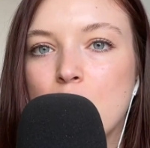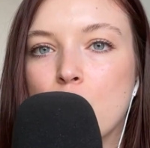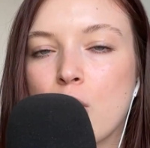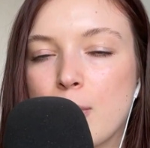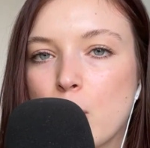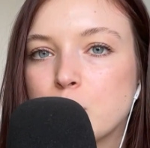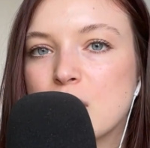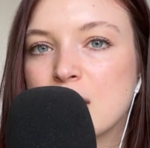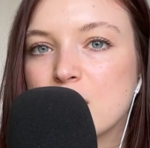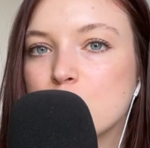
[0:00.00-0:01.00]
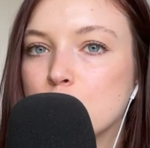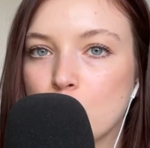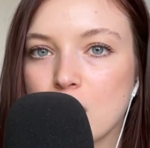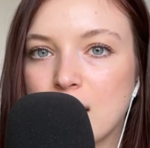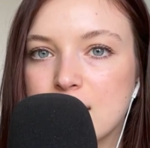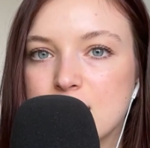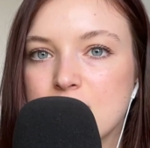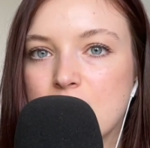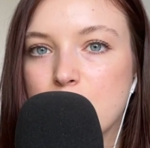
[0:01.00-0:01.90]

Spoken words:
who are posing shirtless,